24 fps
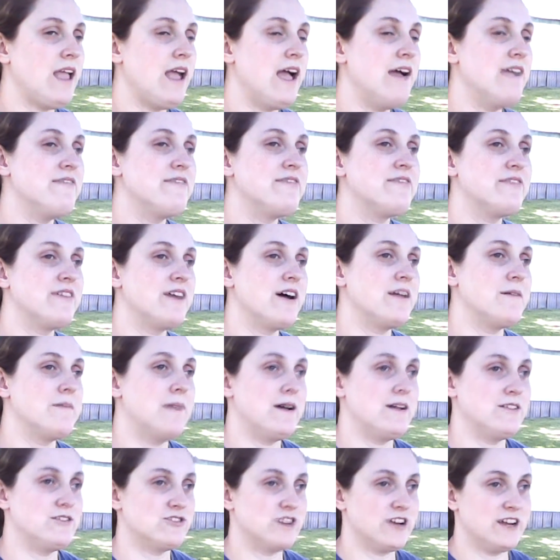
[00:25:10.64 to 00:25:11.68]
I've thought
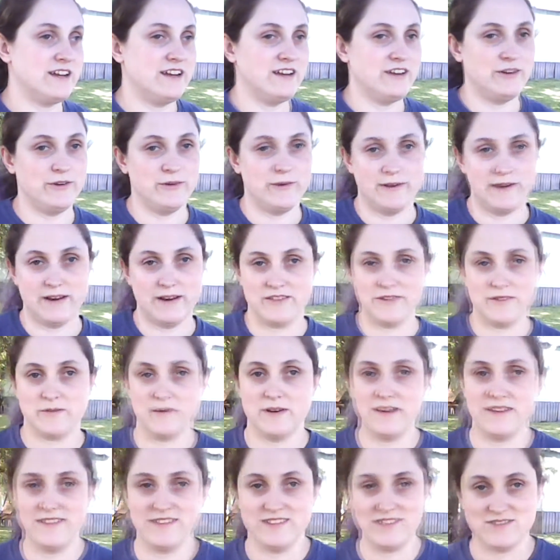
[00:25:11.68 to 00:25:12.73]
about trying to do another
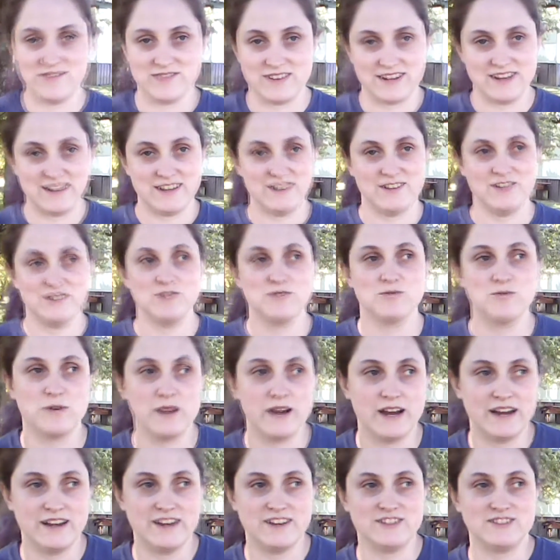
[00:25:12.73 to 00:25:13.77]
one of those videos where
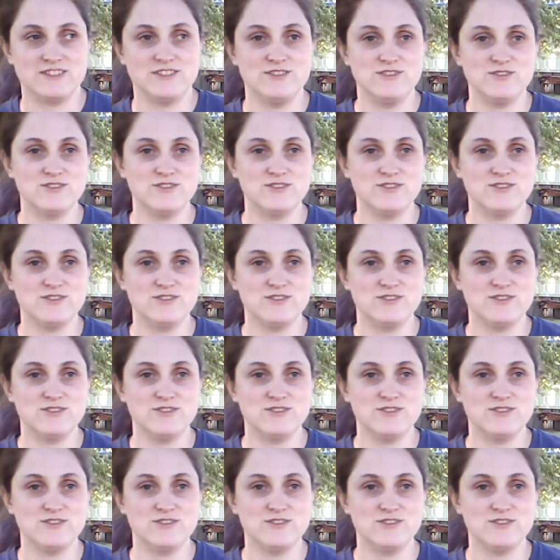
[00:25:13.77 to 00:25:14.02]
I just